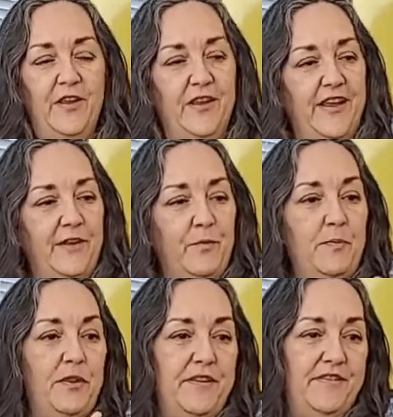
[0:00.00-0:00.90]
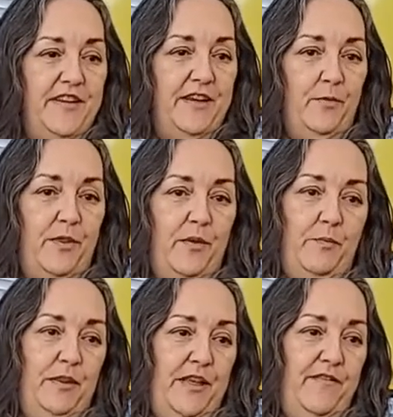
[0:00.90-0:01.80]
and replacing it with a
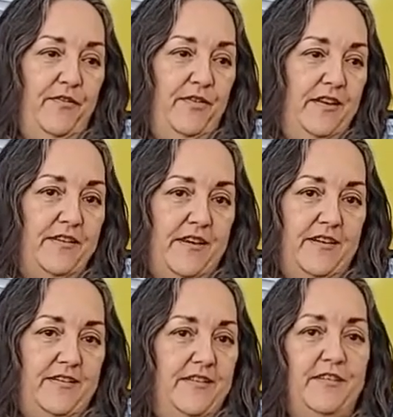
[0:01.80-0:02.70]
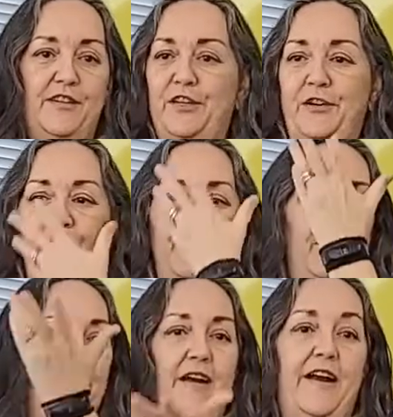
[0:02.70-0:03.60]
belief that says,
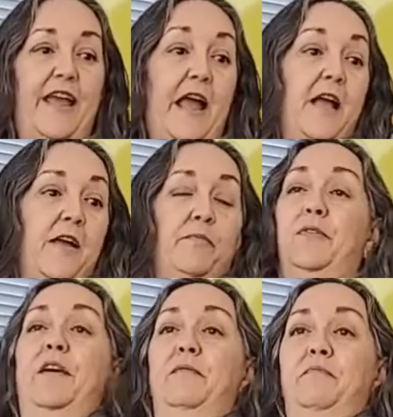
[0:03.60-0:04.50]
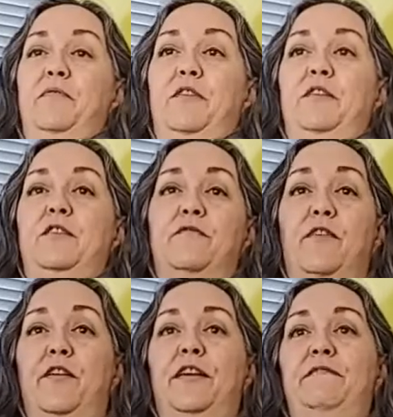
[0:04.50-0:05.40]
hey, that the
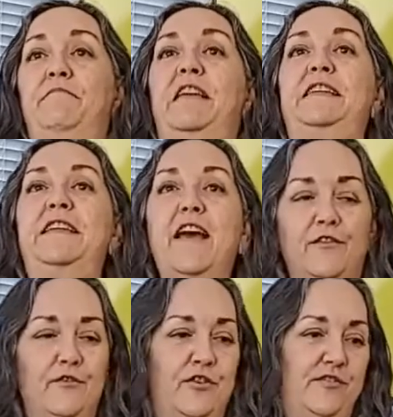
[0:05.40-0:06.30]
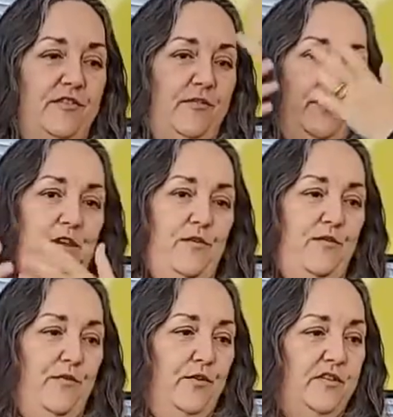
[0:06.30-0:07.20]
divine intelligence of the
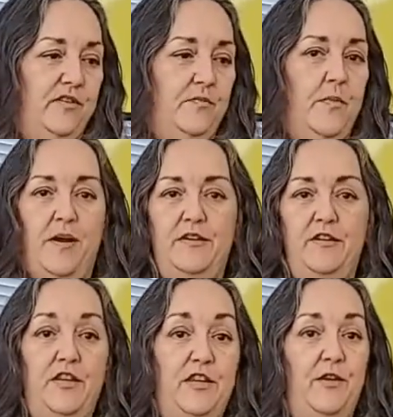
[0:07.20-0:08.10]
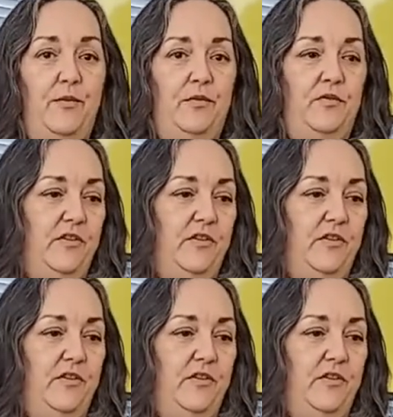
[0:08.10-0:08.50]
universe is mine to use.